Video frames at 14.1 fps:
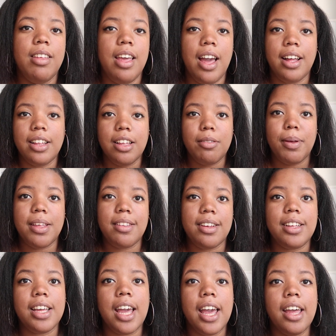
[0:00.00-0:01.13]

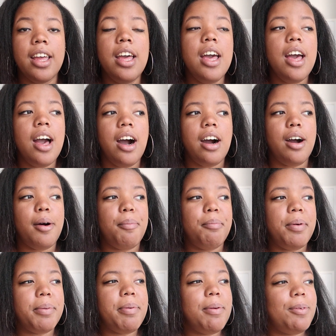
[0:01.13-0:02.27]
basically it.
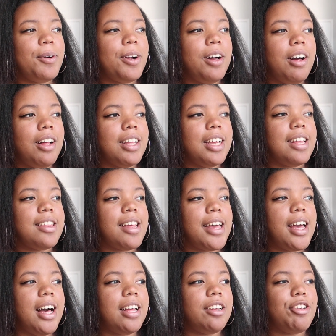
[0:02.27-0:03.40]
But people were calling it
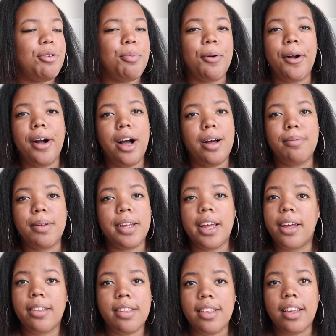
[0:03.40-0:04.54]
psychology prom.
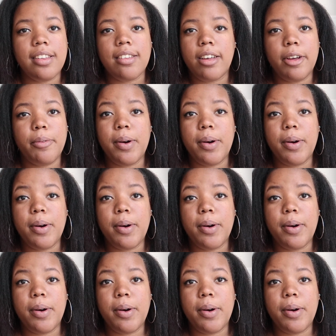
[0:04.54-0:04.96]
It